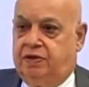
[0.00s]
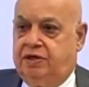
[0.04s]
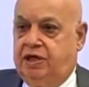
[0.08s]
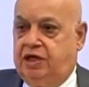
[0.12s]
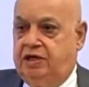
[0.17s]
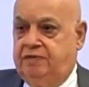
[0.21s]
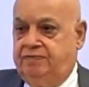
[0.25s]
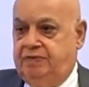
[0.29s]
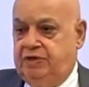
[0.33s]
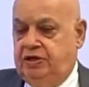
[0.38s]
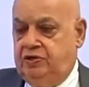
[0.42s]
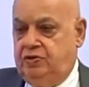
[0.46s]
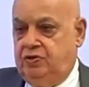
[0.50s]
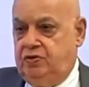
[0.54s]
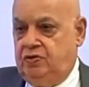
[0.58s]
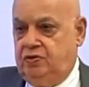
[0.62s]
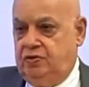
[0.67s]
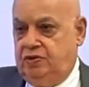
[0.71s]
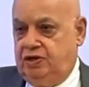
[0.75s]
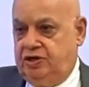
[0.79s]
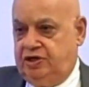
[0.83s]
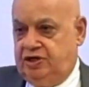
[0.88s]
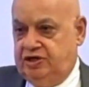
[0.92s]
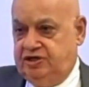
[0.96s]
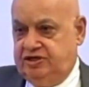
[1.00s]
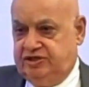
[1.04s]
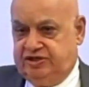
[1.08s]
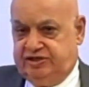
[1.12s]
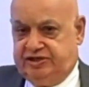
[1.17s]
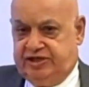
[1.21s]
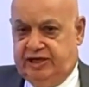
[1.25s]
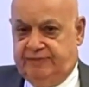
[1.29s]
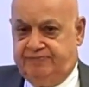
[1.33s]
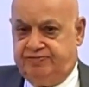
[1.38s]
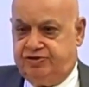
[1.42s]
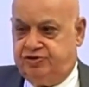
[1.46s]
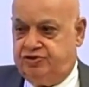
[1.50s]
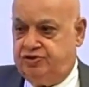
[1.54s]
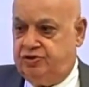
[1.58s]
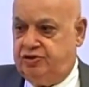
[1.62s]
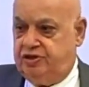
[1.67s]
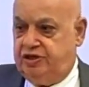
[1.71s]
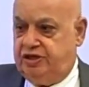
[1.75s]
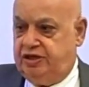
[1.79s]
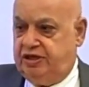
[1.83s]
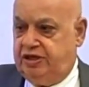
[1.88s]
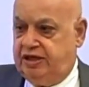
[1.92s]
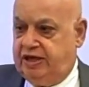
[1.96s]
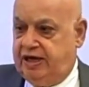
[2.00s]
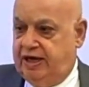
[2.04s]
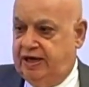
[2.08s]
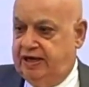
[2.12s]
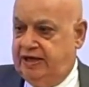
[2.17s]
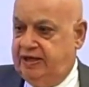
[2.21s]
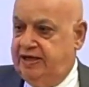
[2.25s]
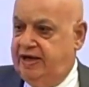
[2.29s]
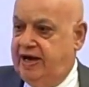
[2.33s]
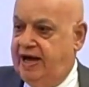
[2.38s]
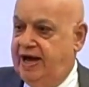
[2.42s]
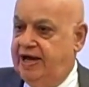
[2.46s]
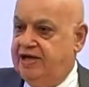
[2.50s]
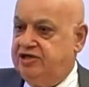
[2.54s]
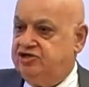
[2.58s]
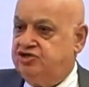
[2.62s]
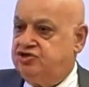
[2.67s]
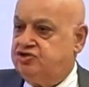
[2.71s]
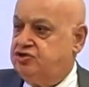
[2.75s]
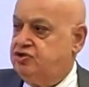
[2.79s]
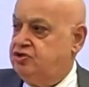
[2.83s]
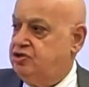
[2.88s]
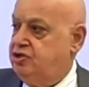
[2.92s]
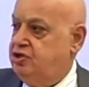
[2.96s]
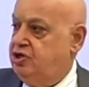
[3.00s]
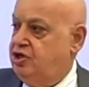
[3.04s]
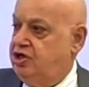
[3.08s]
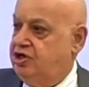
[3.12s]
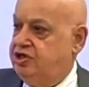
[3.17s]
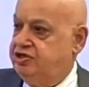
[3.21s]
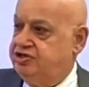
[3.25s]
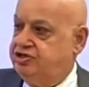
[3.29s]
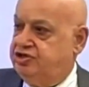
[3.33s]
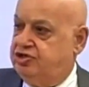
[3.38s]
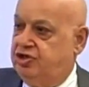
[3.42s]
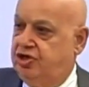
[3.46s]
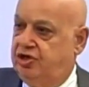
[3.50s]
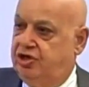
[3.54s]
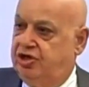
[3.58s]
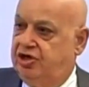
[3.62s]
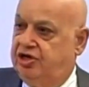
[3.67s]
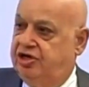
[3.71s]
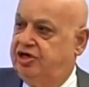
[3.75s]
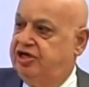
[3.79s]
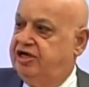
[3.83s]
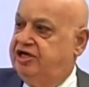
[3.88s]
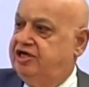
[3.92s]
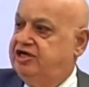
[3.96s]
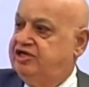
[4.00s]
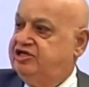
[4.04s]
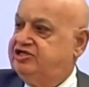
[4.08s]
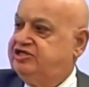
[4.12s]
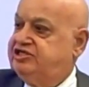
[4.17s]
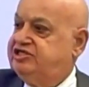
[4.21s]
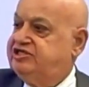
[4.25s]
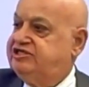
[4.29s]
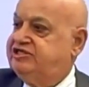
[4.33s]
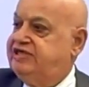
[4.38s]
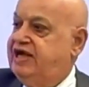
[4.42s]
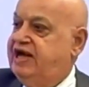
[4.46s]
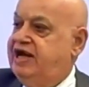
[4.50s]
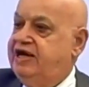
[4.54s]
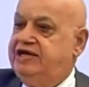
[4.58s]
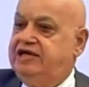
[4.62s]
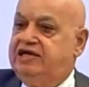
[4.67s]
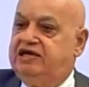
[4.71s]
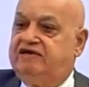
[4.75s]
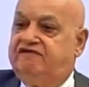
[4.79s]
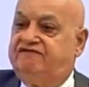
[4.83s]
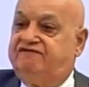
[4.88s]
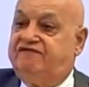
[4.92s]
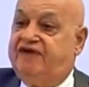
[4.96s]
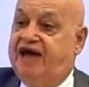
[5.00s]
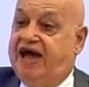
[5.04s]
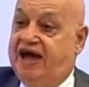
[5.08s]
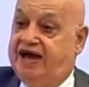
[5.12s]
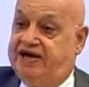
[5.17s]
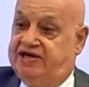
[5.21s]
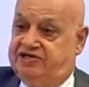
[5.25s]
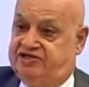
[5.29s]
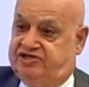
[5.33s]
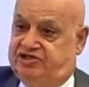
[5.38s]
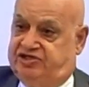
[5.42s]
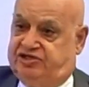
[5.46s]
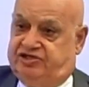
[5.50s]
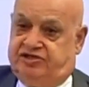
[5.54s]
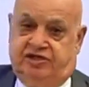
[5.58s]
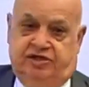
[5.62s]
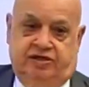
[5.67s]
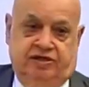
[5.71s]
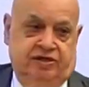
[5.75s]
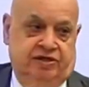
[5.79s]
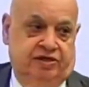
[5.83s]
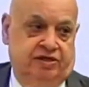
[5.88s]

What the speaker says: can be known conceptually, and natural laws are static facts.